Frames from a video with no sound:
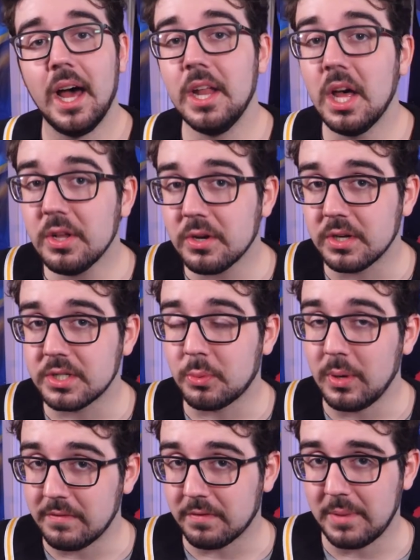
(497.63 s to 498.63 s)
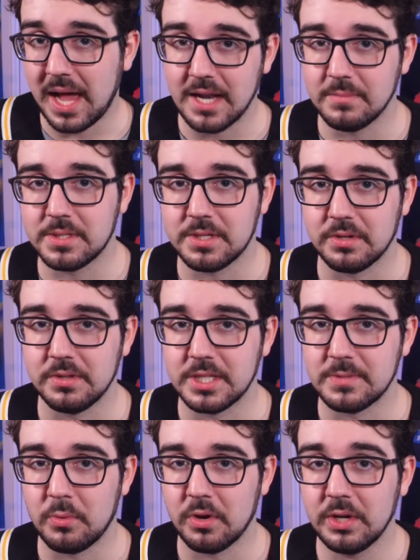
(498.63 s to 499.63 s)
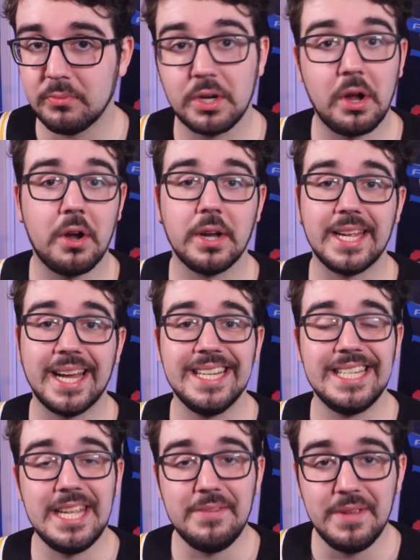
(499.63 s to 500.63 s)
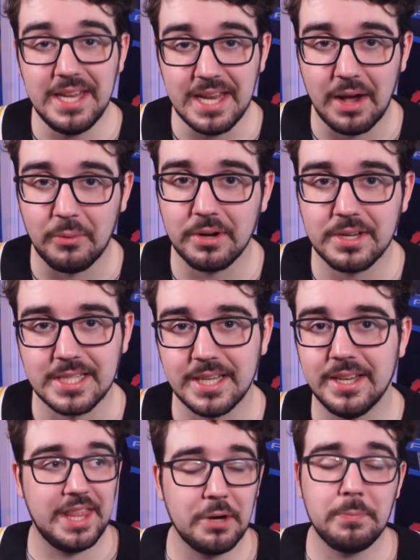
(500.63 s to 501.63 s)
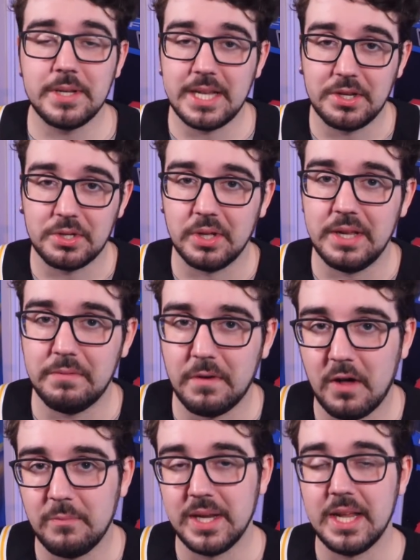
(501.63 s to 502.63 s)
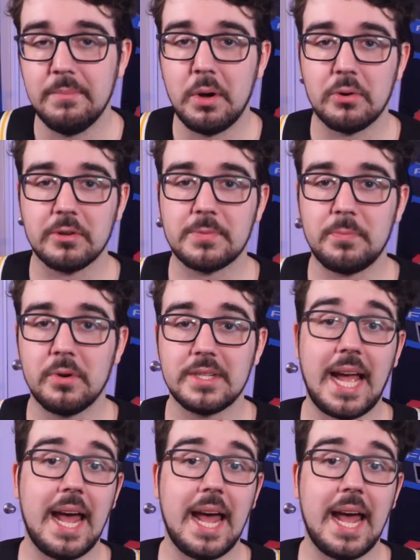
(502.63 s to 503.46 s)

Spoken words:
Another tweet from Adam Stern this morning regarding TV networks and their potential involvement in motorsports.